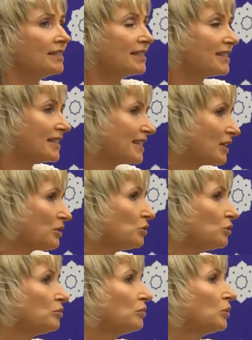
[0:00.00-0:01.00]

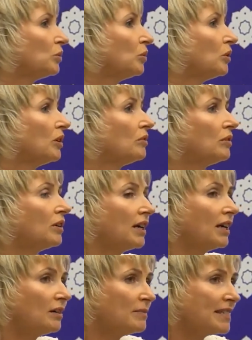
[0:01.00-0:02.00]
settled, more
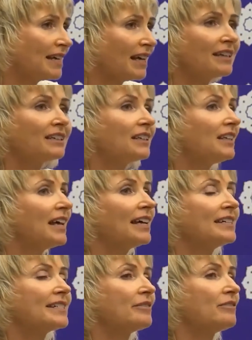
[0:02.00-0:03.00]
delicate
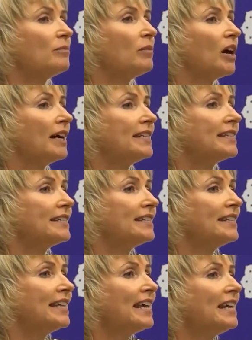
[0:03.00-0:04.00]
layers of the mind,
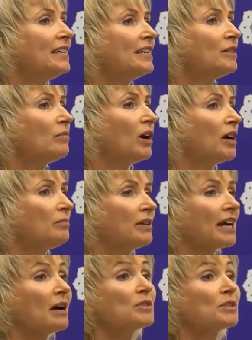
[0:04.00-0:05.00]
then the mind
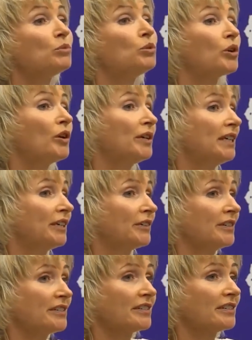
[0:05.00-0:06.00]
becomes more
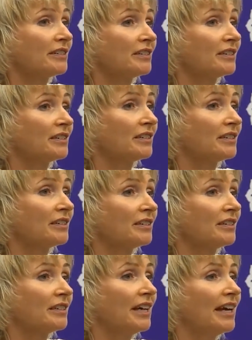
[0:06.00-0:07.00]
coherent.
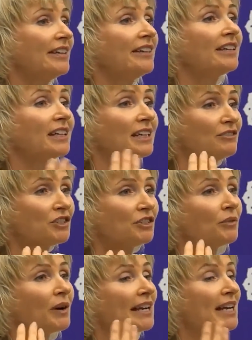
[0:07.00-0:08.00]
And then the left
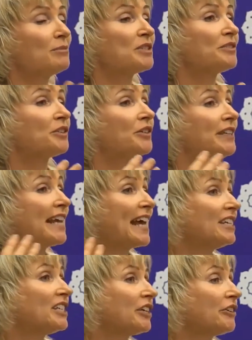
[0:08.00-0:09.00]
and the right hemisphere and the
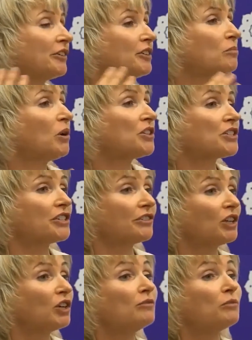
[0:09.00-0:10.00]
anterior and the
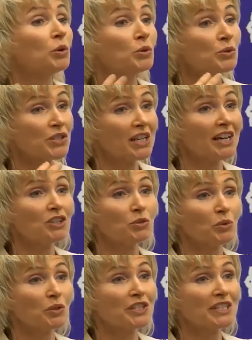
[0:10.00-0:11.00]
posterior lobe all start
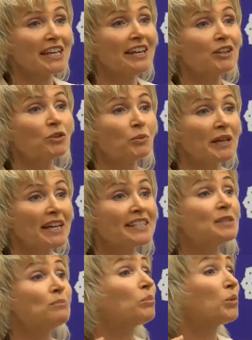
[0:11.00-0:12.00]
to work together, and we
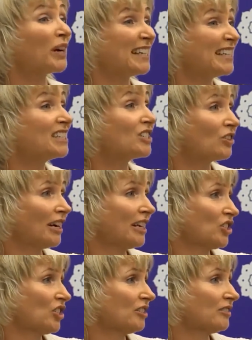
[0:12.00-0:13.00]
get some brain
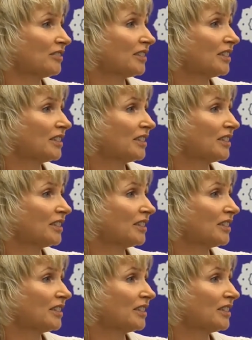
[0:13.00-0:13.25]
integration.